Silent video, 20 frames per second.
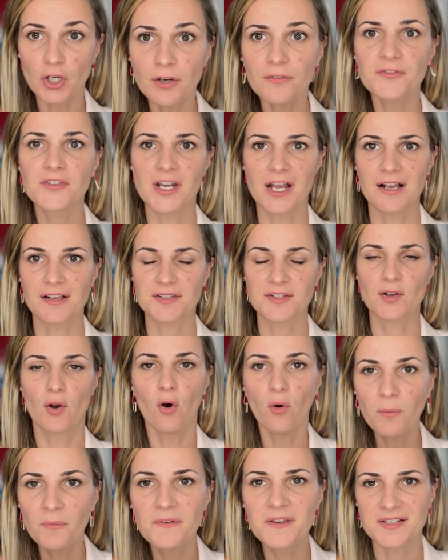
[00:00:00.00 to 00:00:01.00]
us,
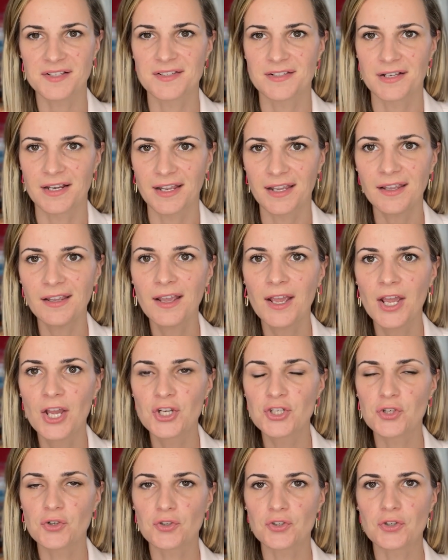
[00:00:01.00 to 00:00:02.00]
obviously,
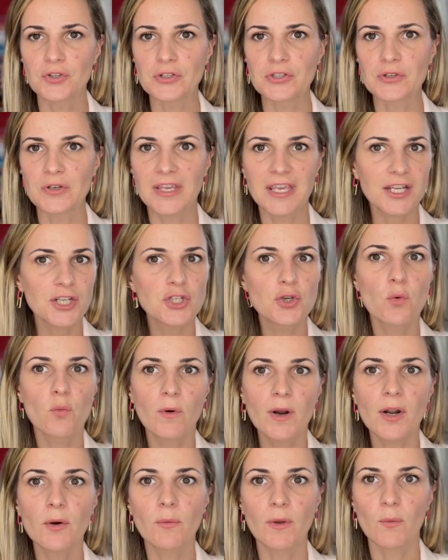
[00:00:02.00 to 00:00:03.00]
to get to
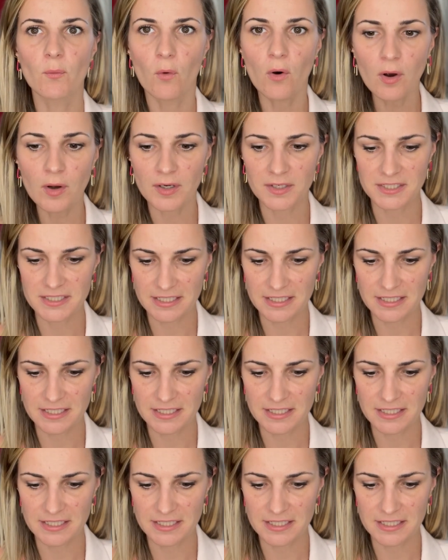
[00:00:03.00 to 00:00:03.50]
where we want.